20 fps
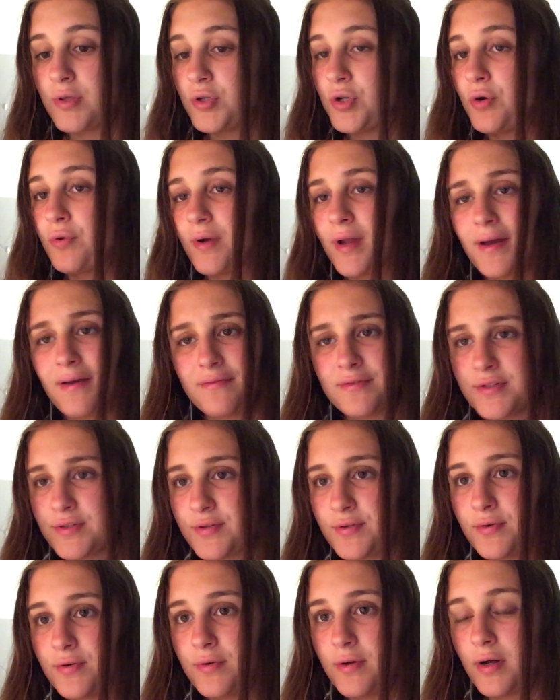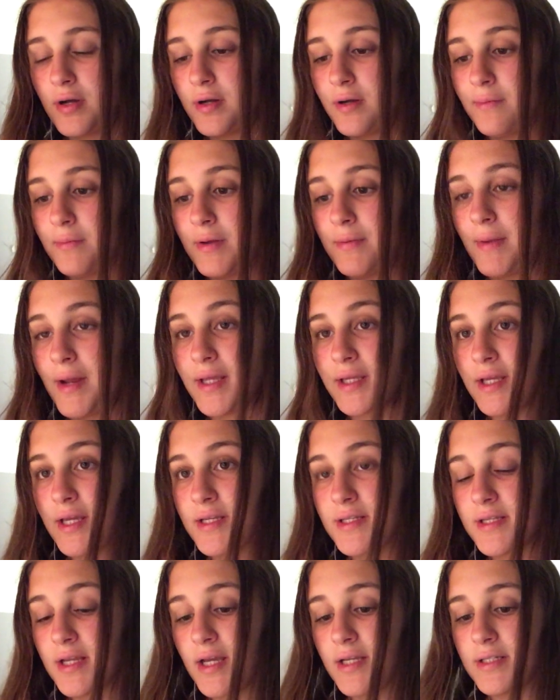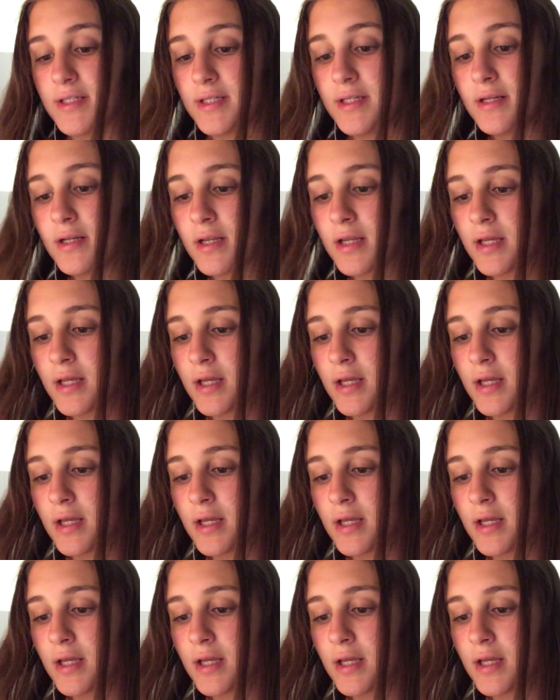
You don't have to. In my case, I did.